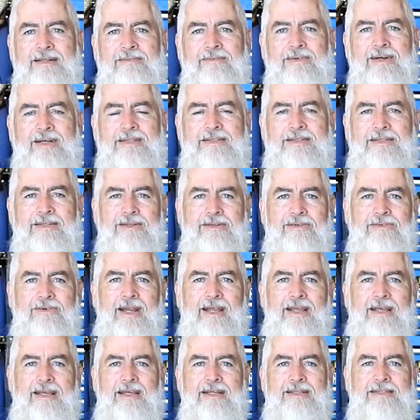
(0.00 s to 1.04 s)
we had 2
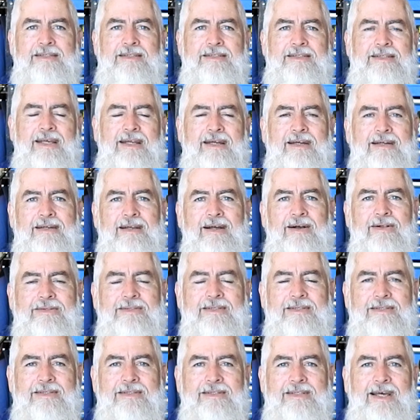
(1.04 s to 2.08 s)
grandkids and 10
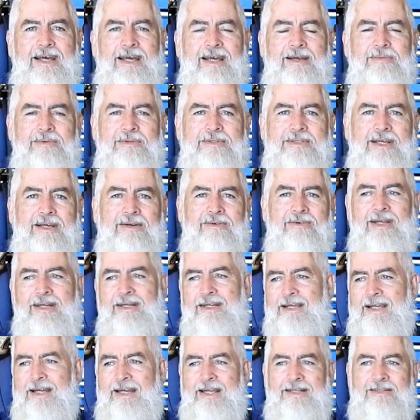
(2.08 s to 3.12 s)
adults at the table, so we had
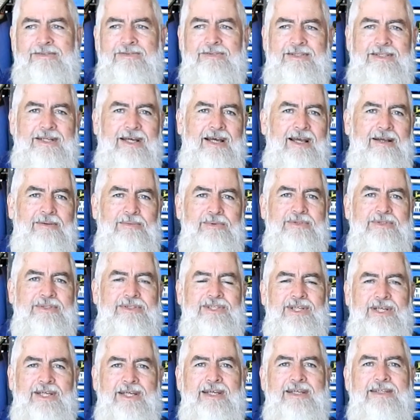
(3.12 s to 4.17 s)
to get extra tables
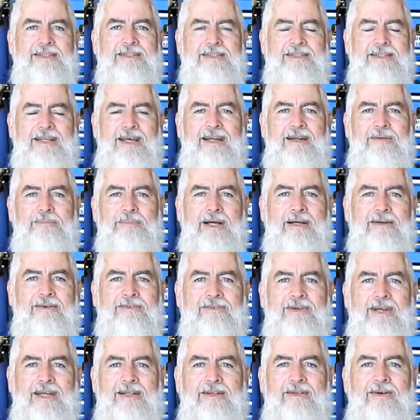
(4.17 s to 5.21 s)
and chairs and started bugging
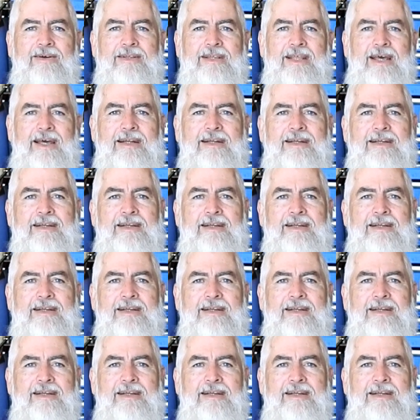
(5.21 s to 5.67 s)
around like that.